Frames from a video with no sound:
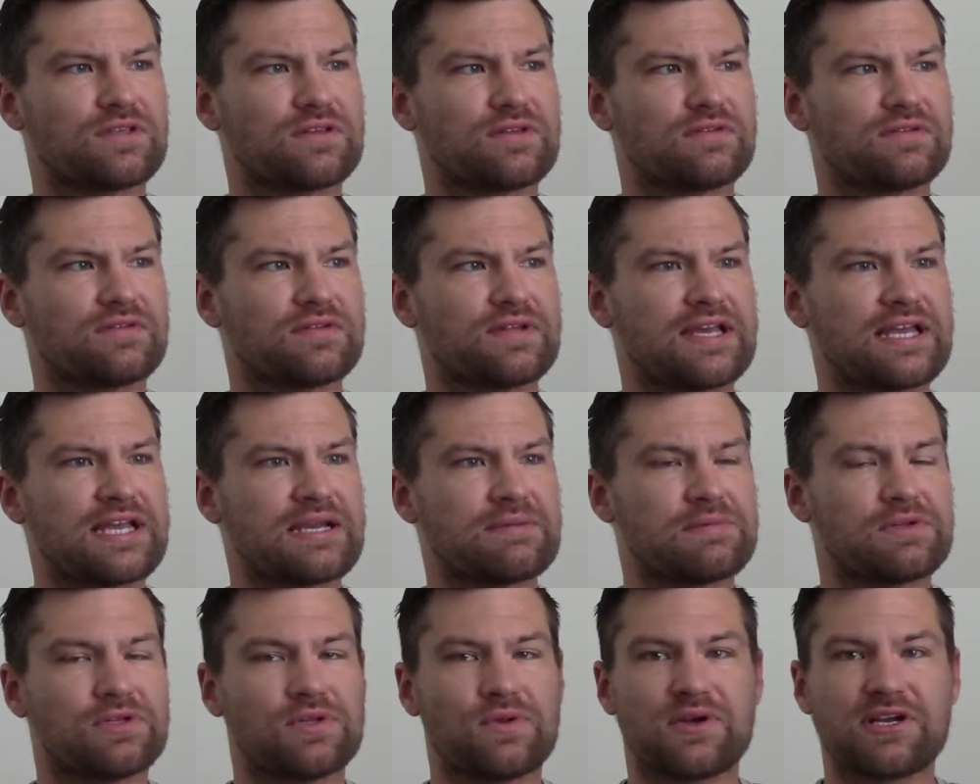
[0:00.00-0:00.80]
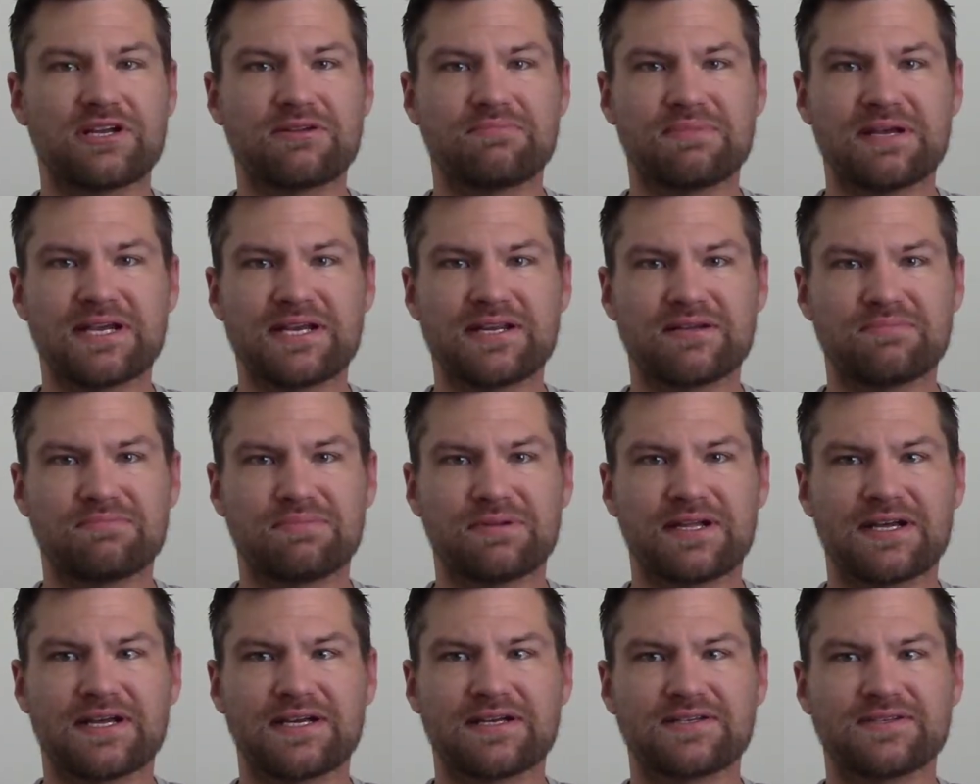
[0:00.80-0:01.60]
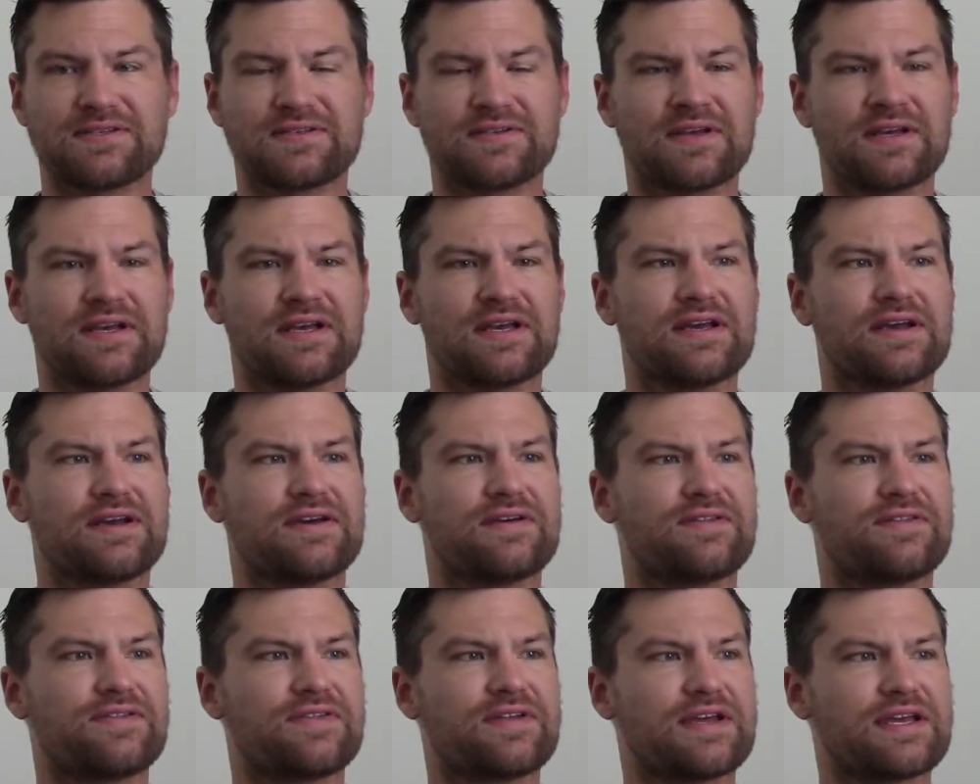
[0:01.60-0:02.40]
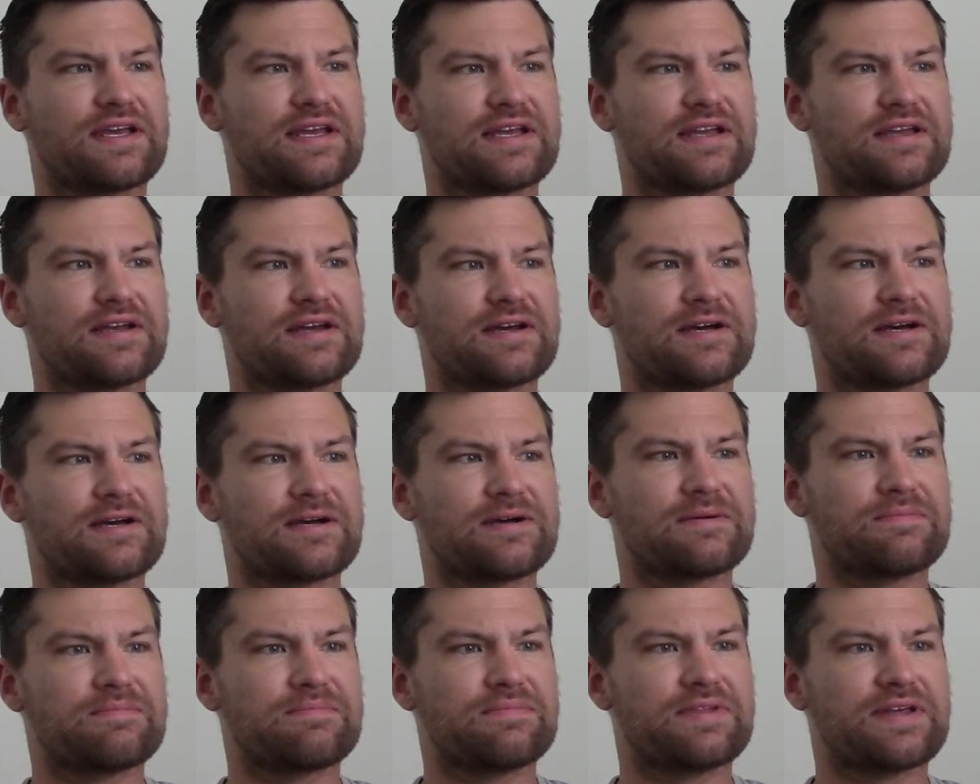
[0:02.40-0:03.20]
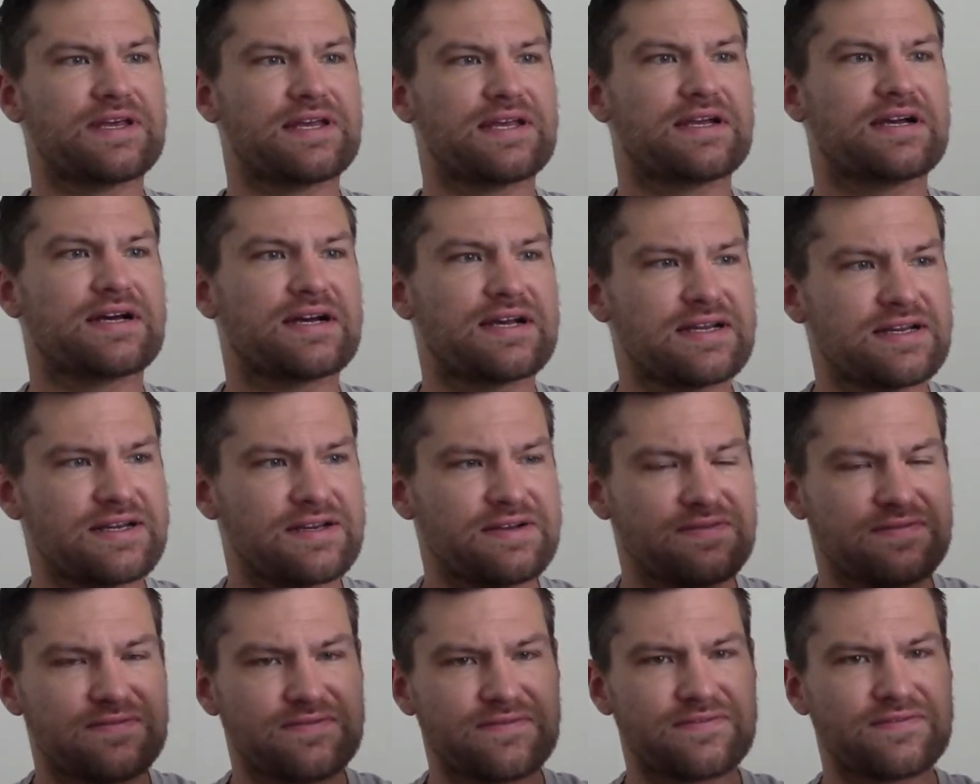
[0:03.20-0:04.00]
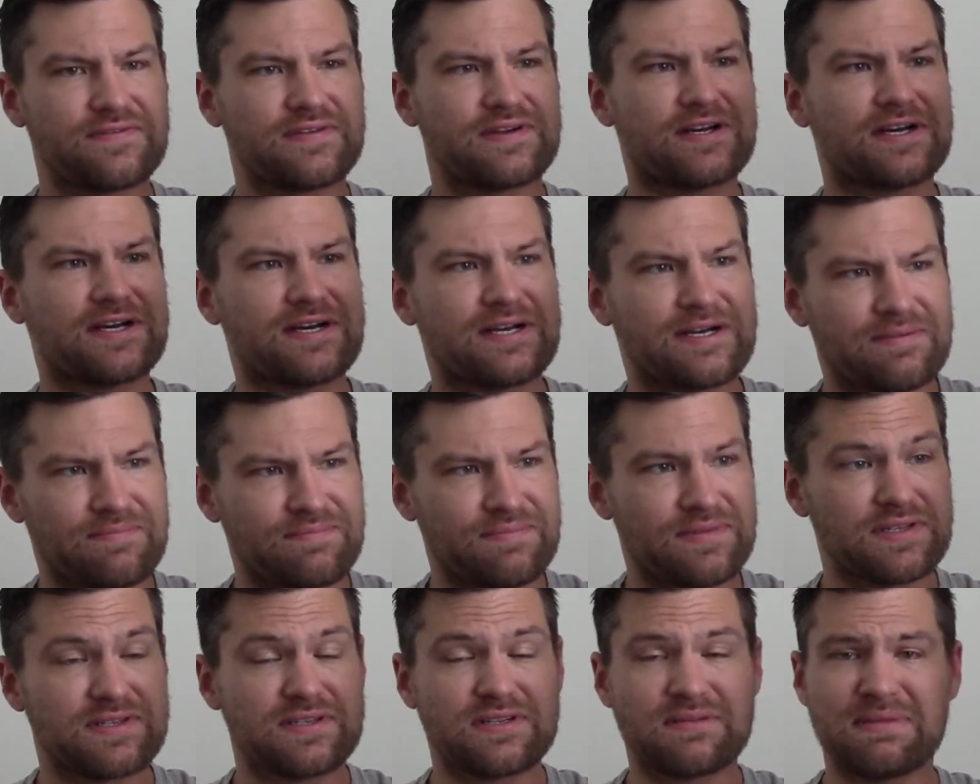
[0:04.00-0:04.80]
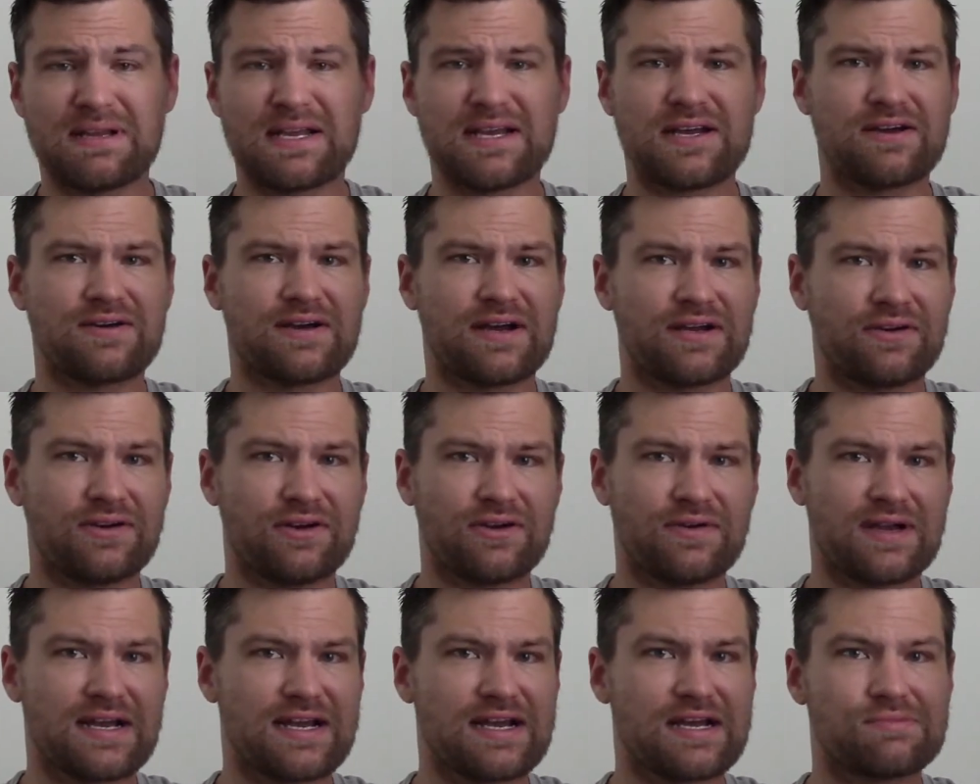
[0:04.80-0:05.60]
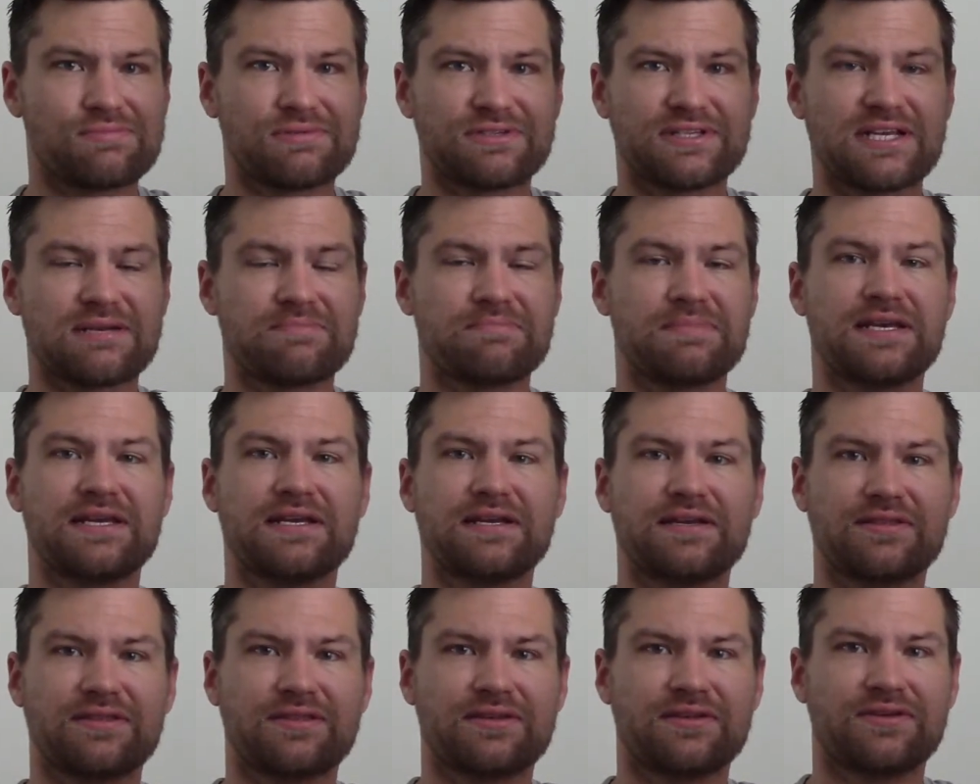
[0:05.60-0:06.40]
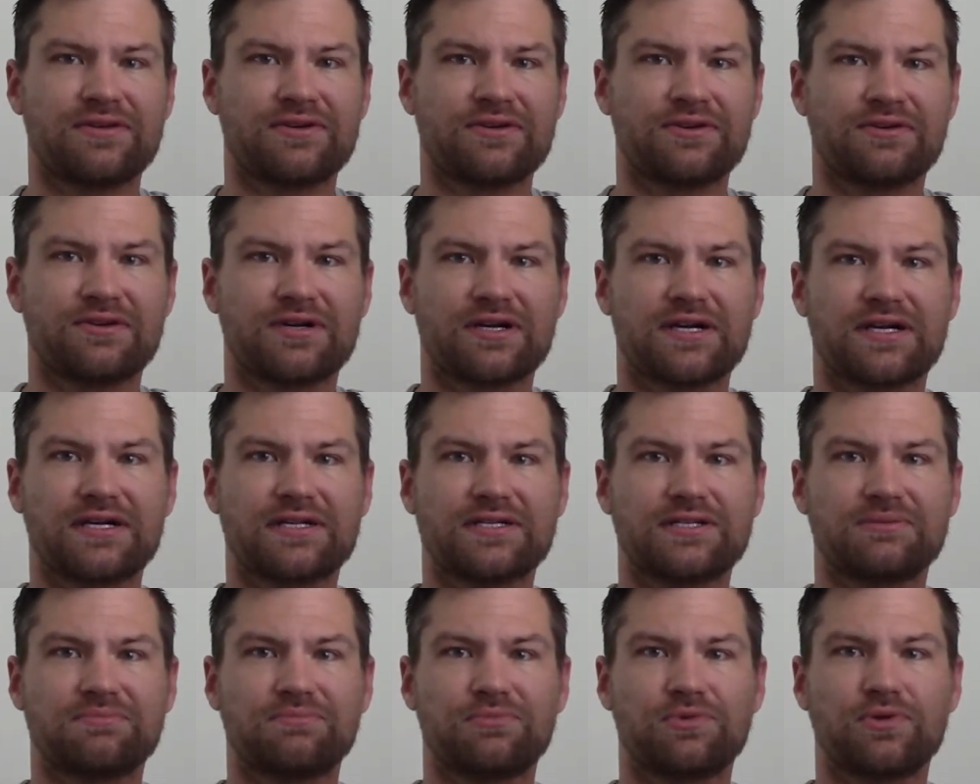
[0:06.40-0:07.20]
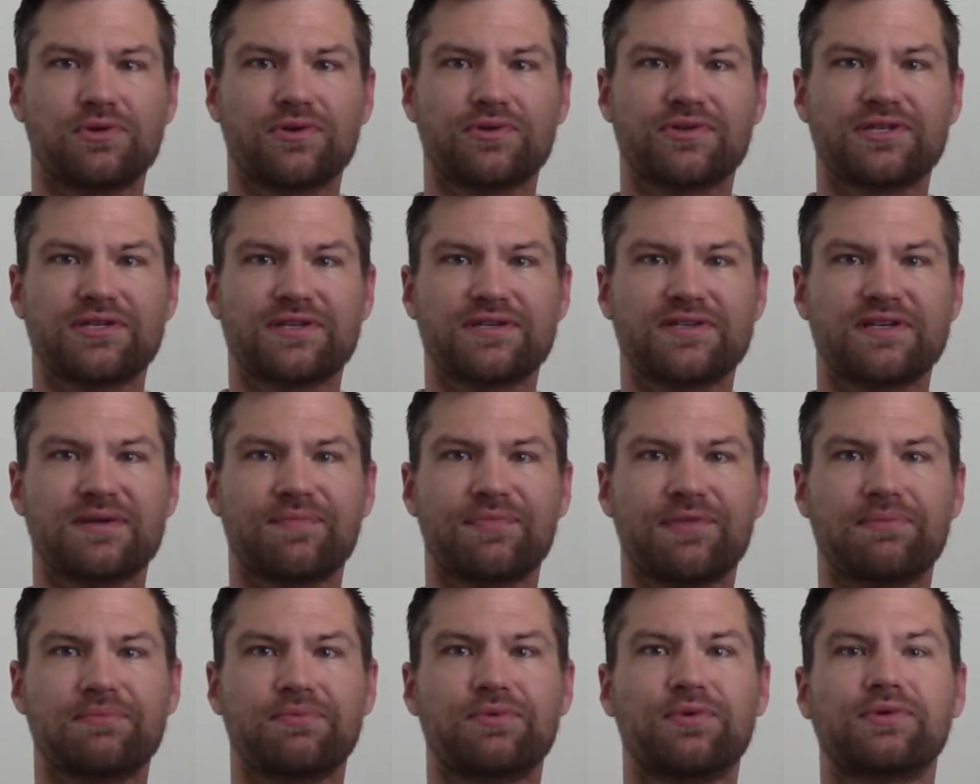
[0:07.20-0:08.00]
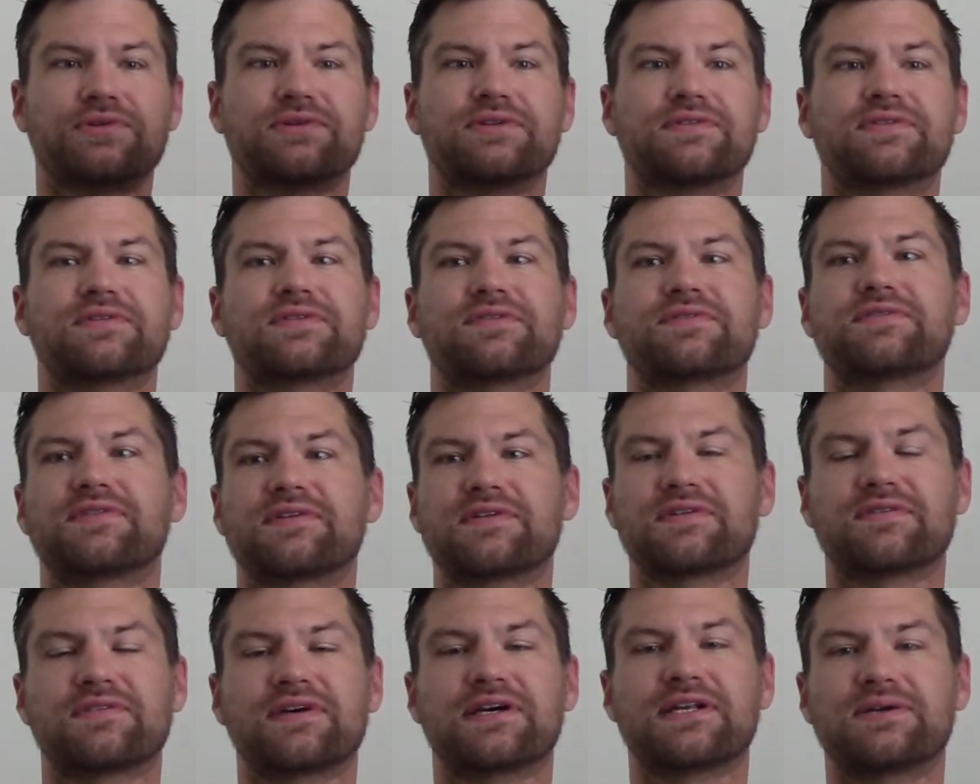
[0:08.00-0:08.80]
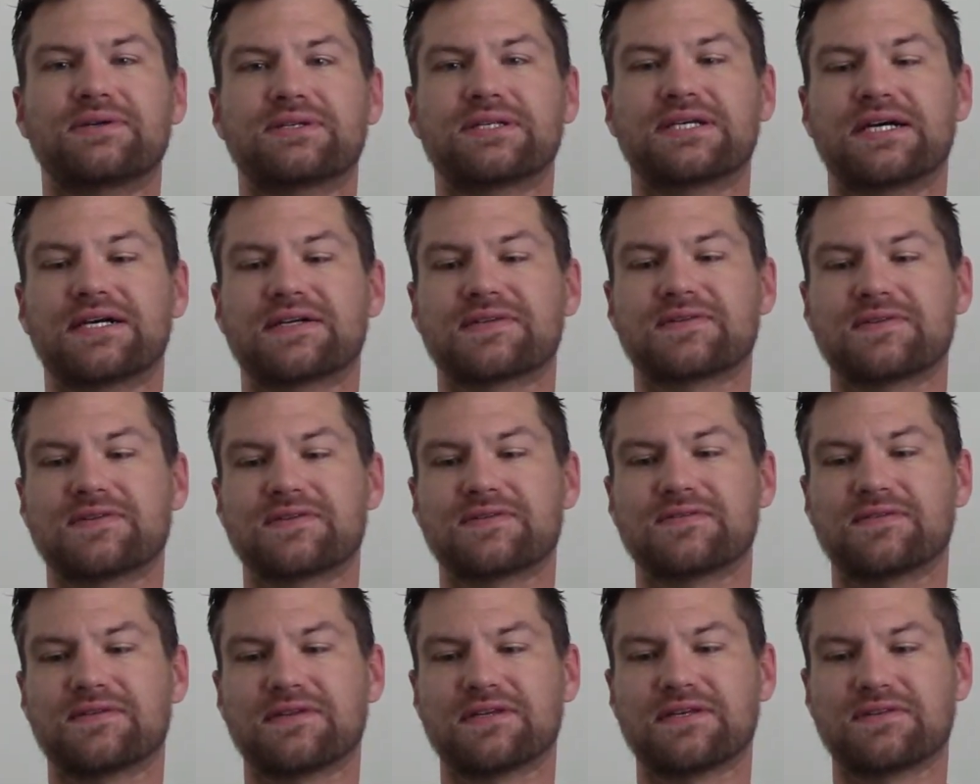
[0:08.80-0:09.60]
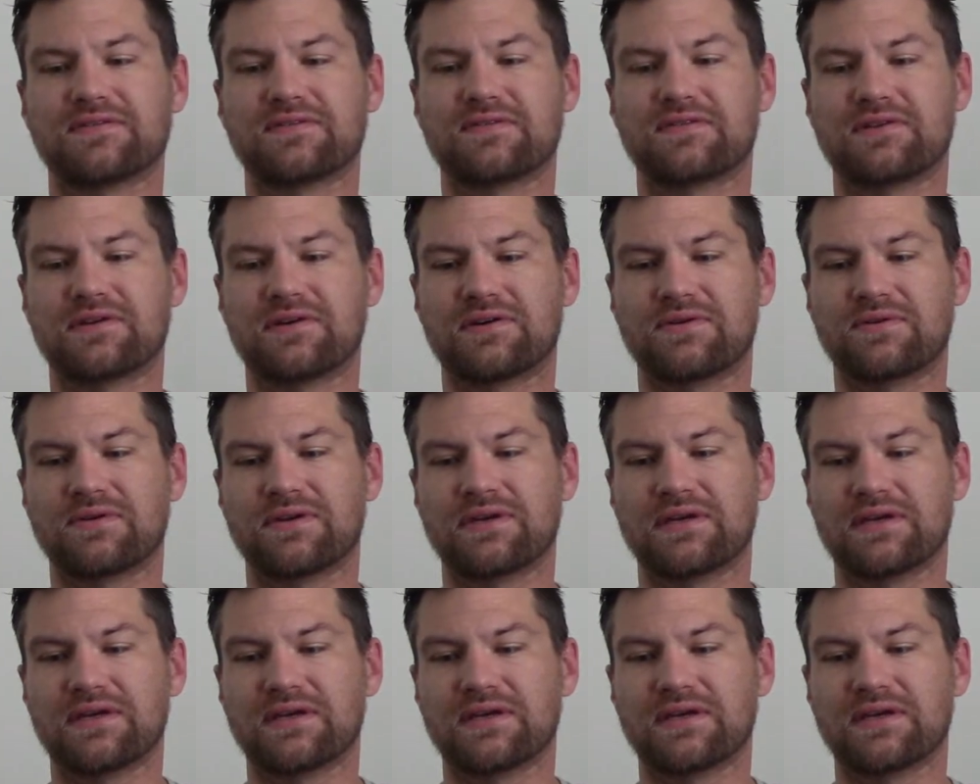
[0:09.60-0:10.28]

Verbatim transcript: the amyloid beta plaques they uh, they kind of uh, they somehow I don't know how, but they make the neurons more susceptible to this excitotoxicity. So